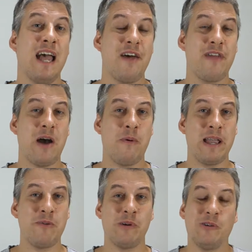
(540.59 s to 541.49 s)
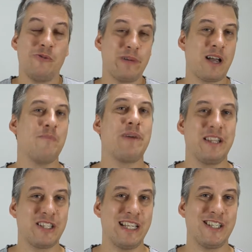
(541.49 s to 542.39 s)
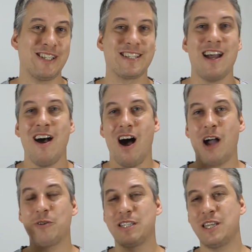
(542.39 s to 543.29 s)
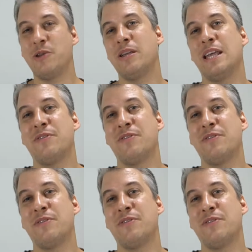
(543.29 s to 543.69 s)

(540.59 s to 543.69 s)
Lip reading: That way we all become better teachers. I will see you in the